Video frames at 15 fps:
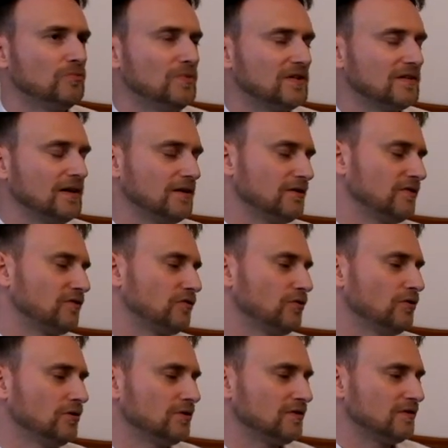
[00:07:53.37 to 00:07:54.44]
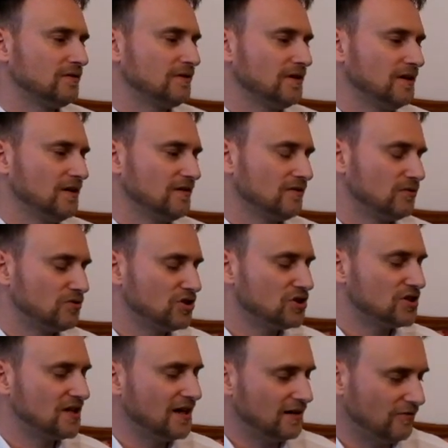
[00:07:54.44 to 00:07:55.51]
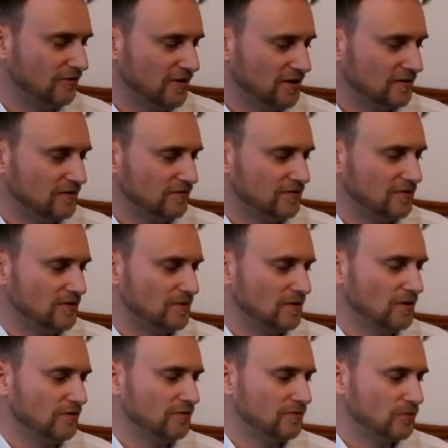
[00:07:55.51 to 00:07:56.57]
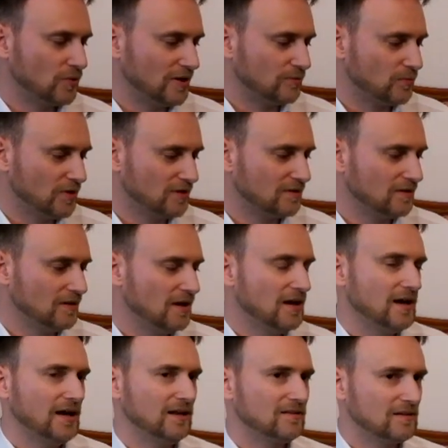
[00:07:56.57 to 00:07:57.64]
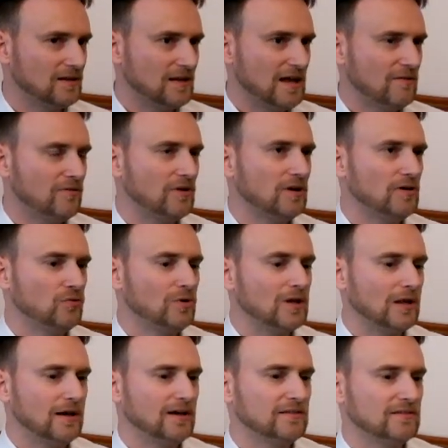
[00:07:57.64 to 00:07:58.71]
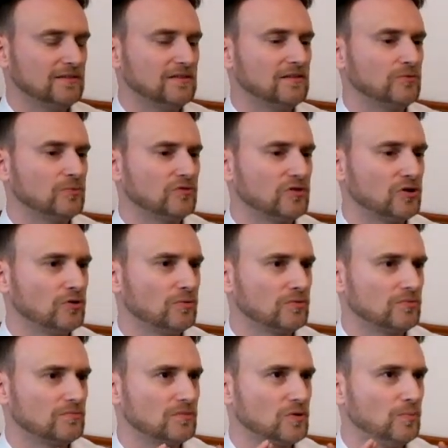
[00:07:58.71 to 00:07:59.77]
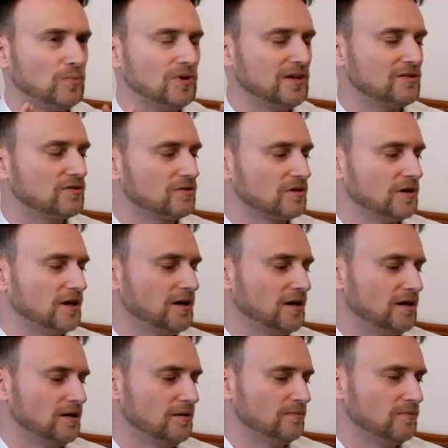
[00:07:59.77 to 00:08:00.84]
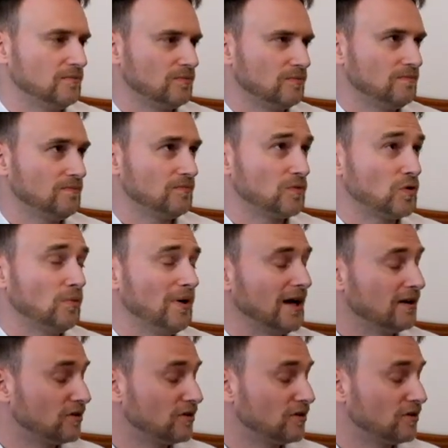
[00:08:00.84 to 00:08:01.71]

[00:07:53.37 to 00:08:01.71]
misunderstood the strategic air defense of, the, of Great Britain, and they never realized that this was a com complete um, command